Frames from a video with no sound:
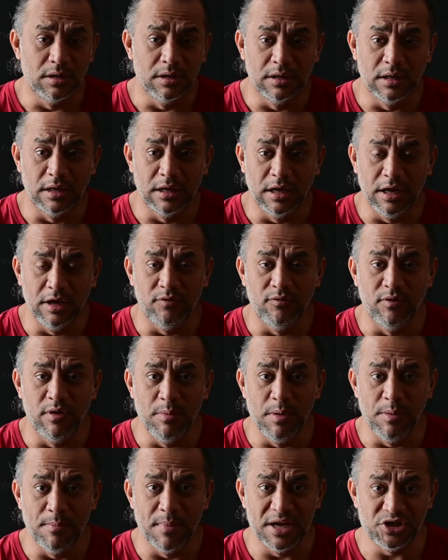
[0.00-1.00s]
it will
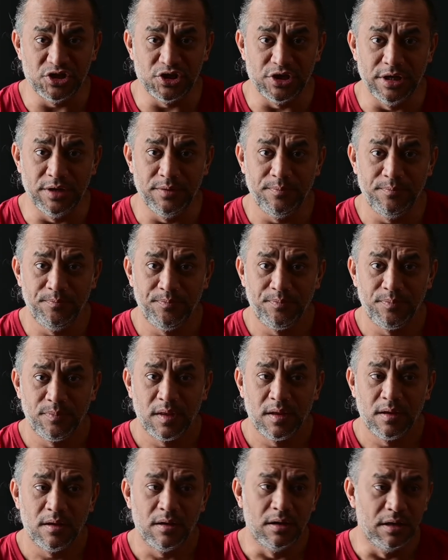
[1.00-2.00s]
be meshy.
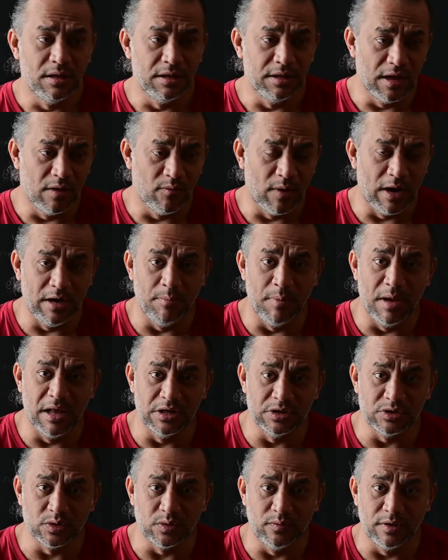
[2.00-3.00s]
The white
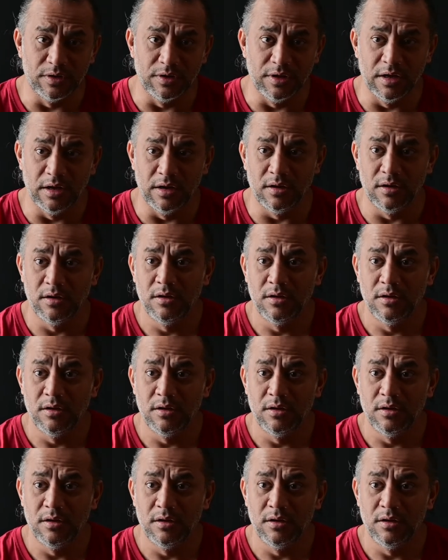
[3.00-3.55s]
balance over there